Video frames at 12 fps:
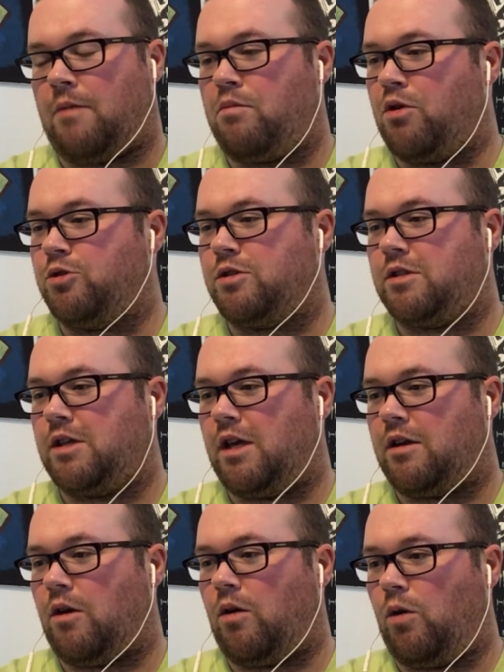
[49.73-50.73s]
Bruce is
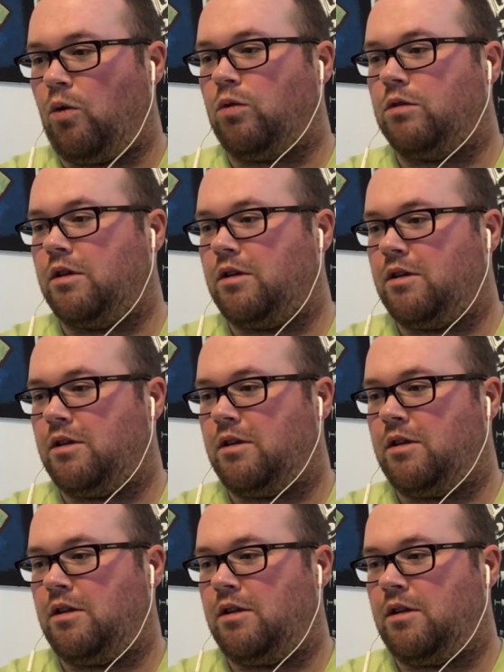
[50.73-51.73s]
getting old. You're
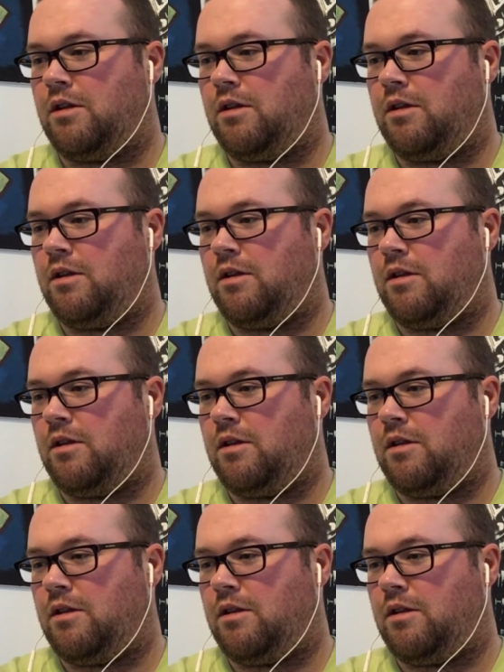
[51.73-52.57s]
just a civilian now.